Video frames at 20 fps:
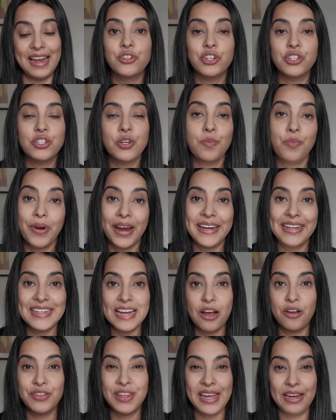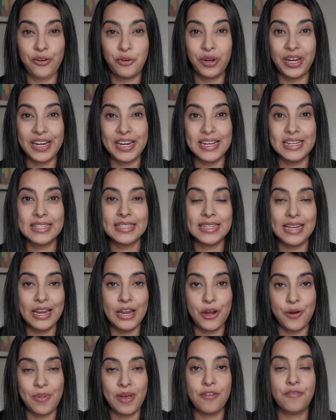Just to break down the ingredients a
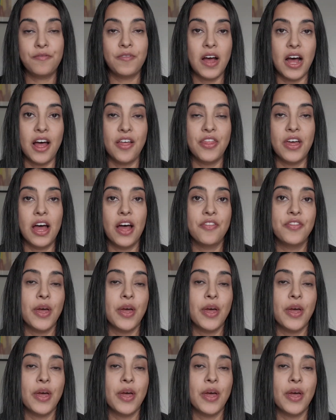little bit further,